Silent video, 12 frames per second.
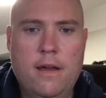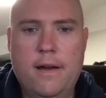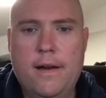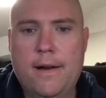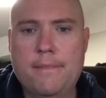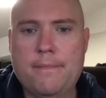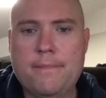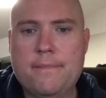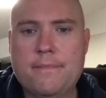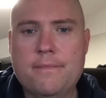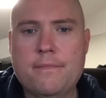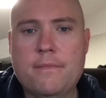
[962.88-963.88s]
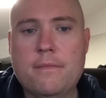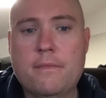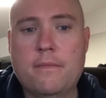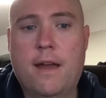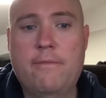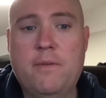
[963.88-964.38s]

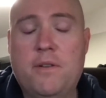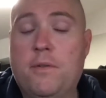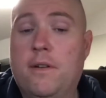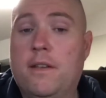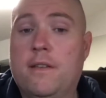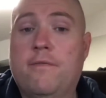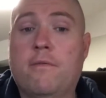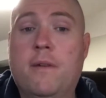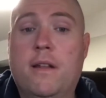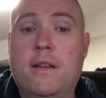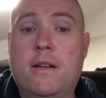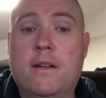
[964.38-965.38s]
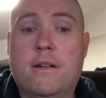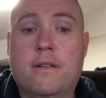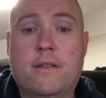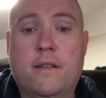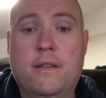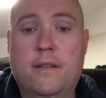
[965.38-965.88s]
I've been doing this for many
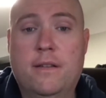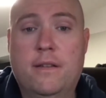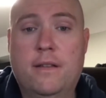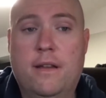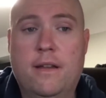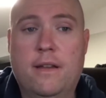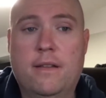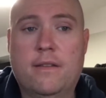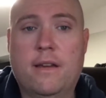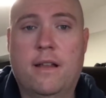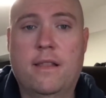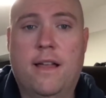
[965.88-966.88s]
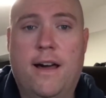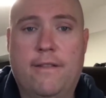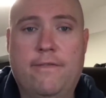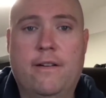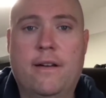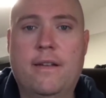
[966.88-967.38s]
years. It's a lot
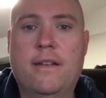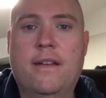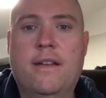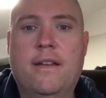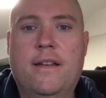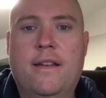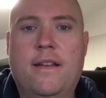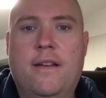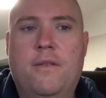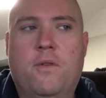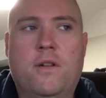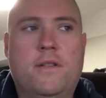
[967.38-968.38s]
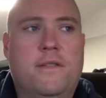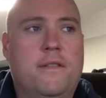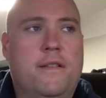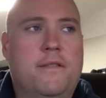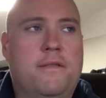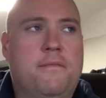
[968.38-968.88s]
of fun.
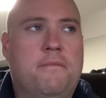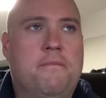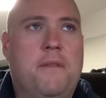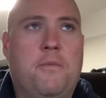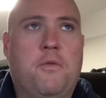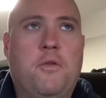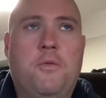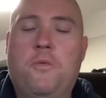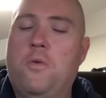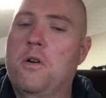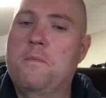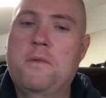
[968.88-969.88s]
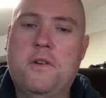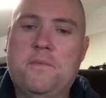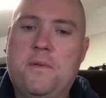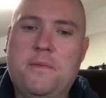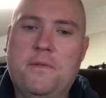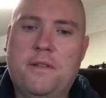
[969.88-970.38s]
It would warn
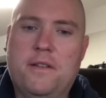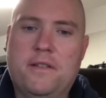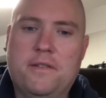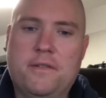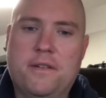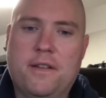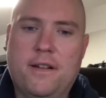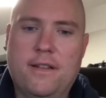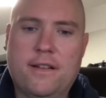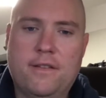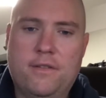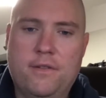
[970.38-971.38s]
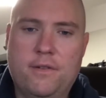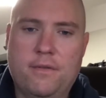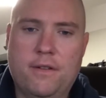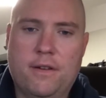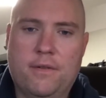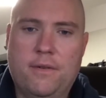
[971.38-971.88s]
most people that you will get addicted to it
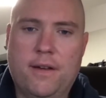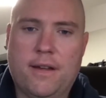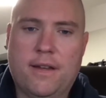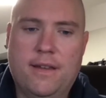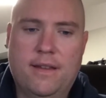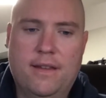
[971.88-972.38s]
really quick.